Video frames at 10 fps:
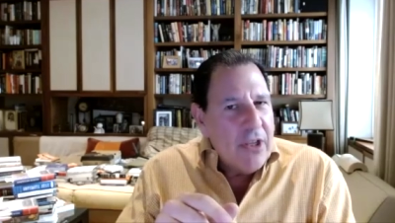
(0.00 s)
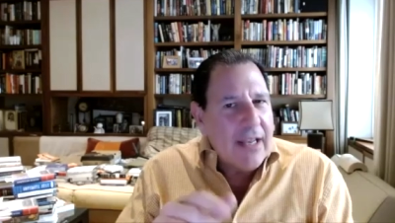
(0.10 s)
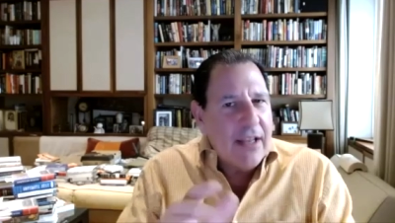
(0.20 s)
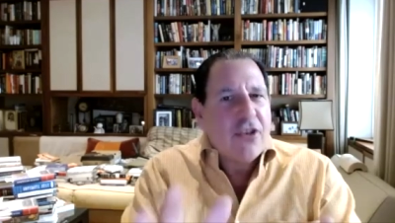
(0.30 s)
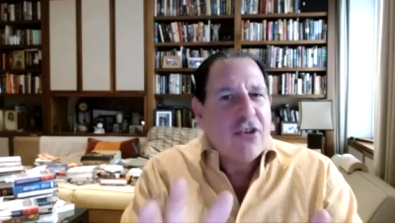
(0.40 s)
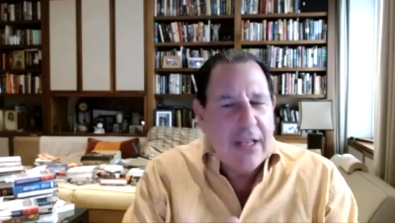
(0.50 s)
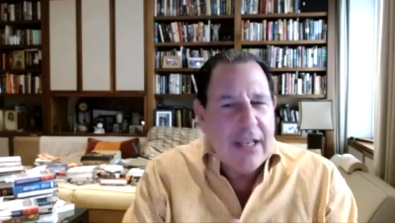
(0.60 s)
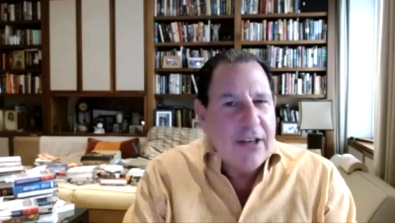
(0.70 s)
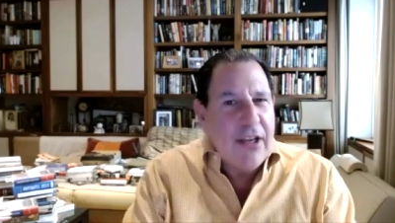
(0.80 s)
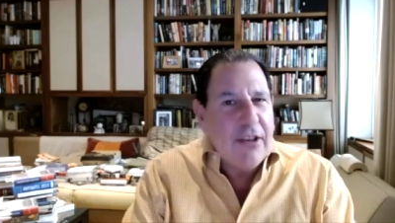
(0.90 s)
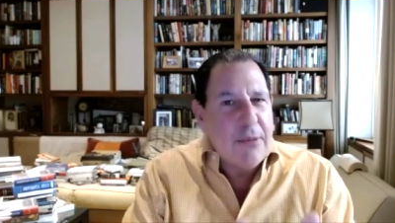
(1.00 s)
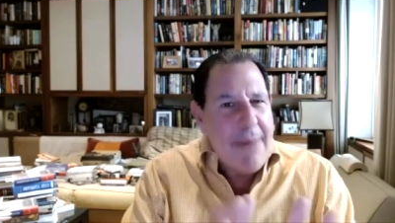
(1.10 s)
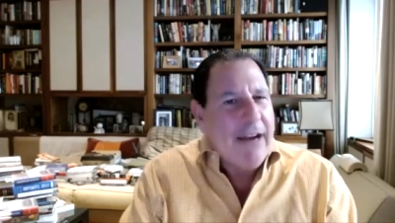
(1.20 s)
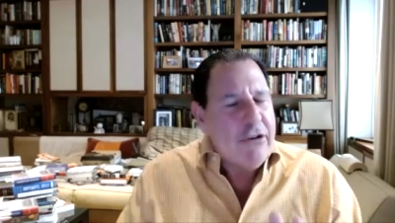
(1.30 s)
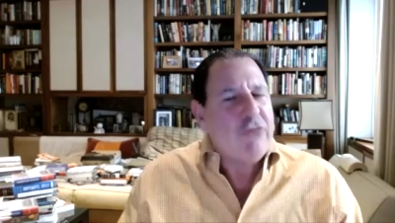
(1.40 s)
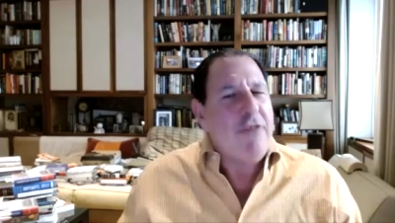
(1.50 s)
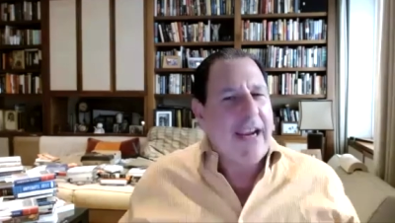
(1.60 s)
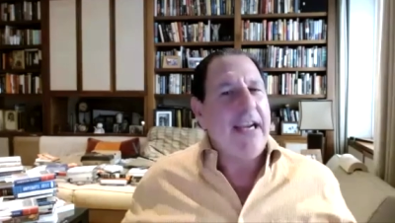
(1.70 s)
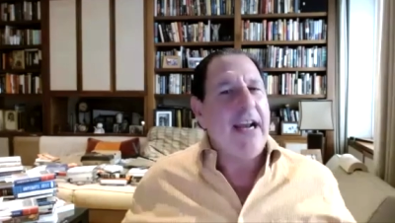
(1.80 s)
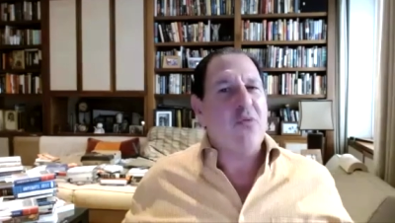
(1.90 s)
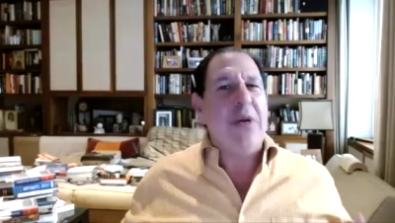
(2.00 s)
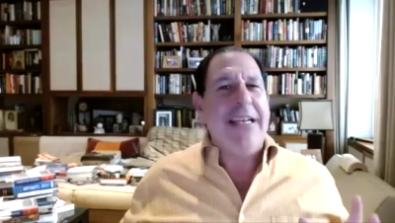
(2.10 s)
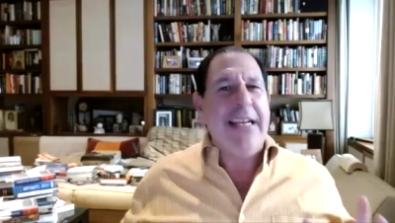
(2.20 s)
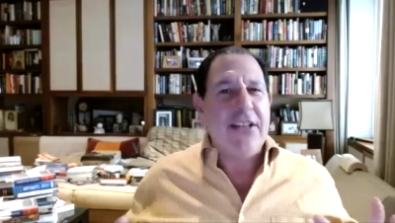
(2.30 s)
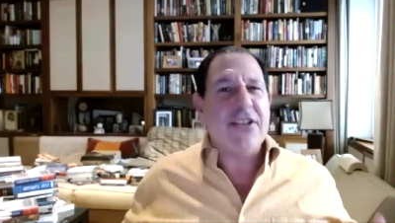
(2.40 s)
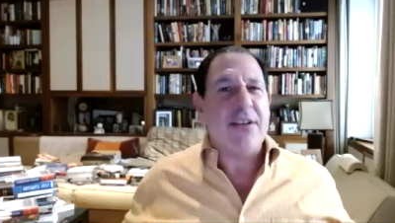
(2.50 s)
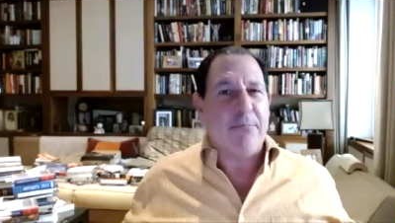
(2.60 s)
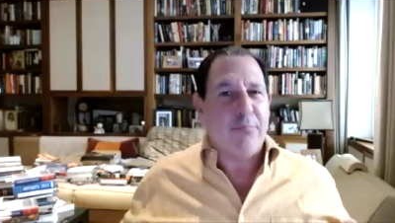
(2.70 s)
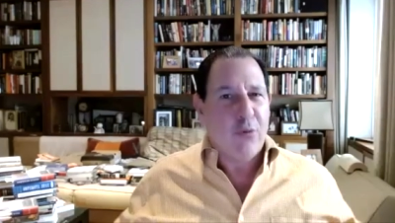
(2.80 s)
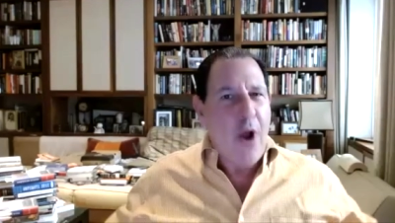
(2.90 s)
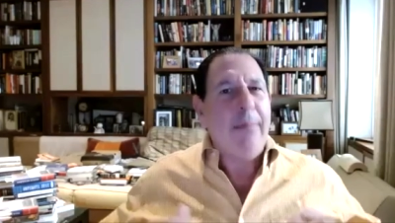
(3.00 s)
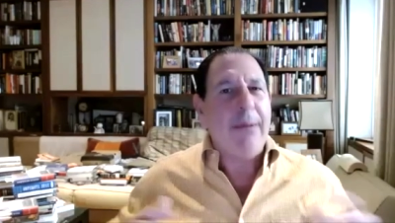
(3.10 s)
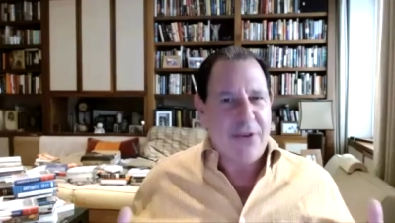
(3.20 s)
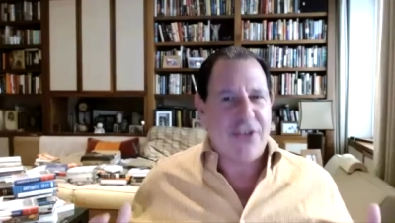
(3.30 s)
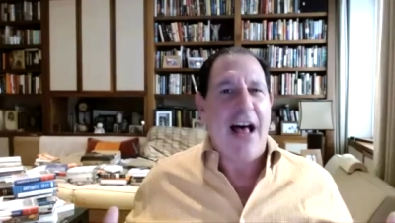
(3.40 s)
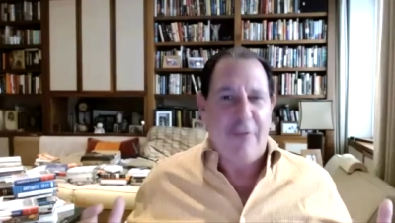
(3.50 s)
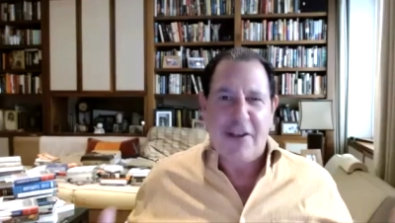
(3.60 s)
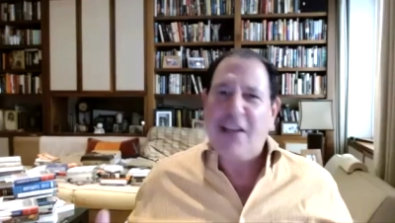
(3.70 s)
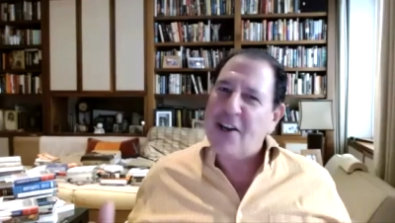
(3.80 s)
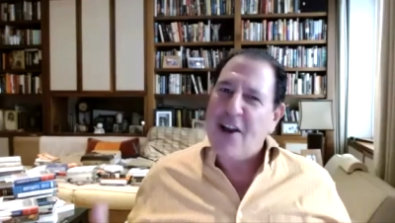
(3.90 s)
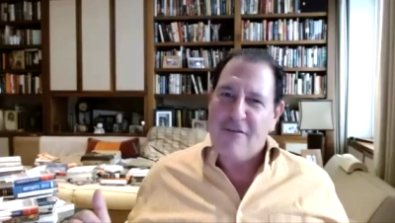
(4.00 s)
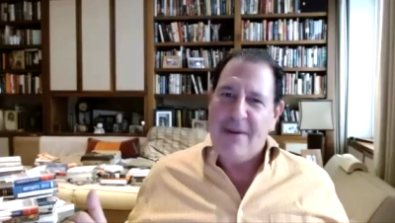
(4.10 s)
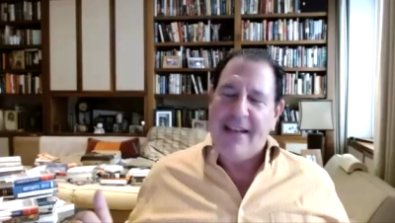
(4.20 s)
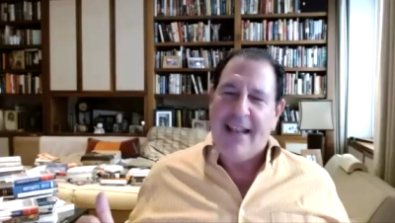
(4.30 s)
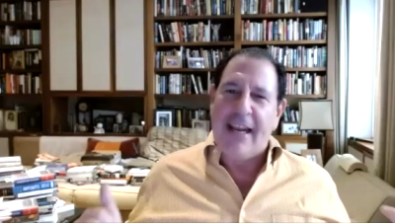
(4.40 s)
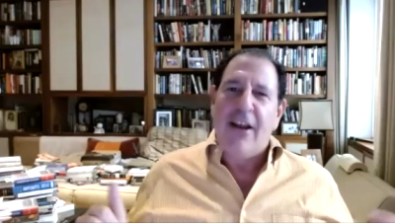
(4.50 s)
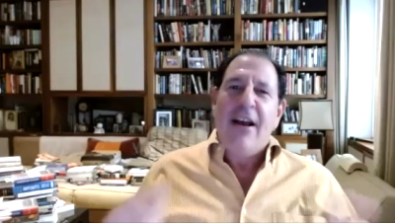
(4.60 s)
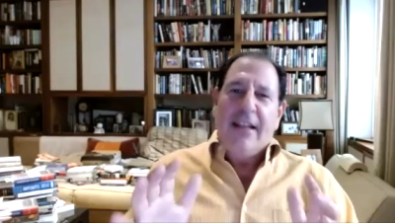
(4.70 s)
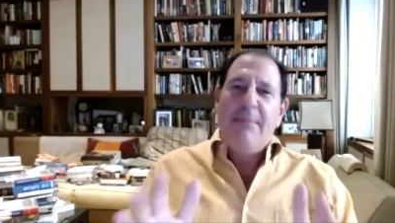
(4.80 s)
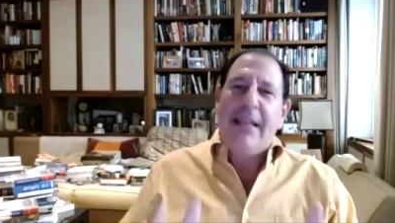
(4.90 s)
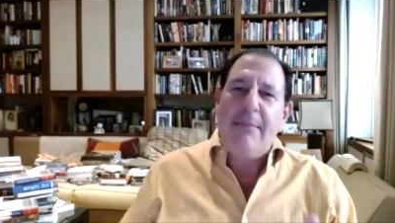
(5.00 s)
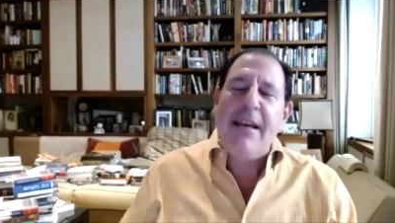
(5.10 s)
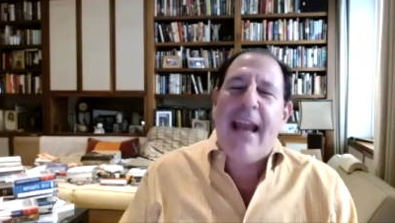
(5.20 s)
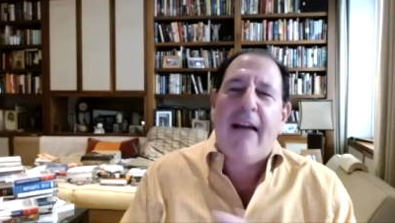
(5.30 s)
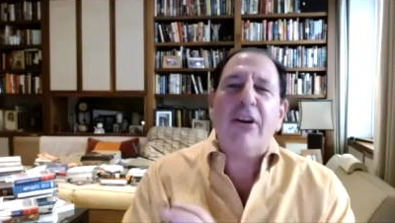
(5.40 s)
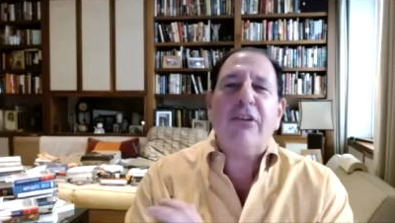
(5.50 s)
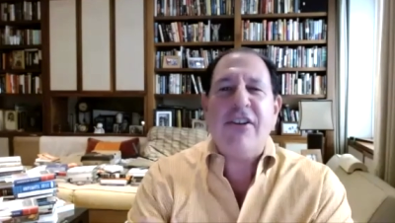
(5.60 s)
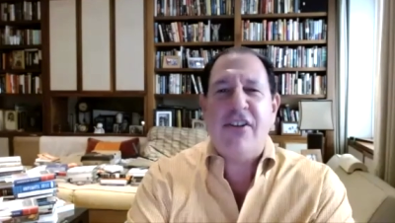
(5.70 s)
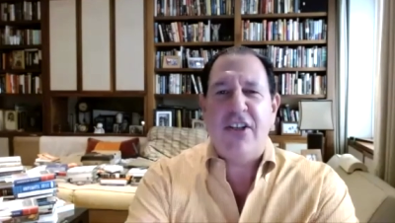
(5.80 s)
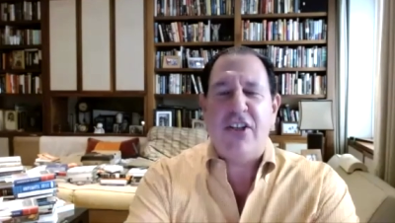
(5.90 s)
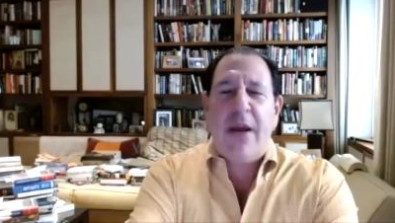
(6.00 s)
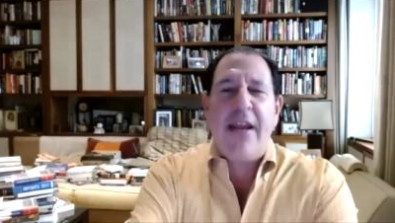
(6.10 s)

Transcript: Uh, so uh, the moderates recognize we needed some problem solving in government. Like, let me let me characterize it this way: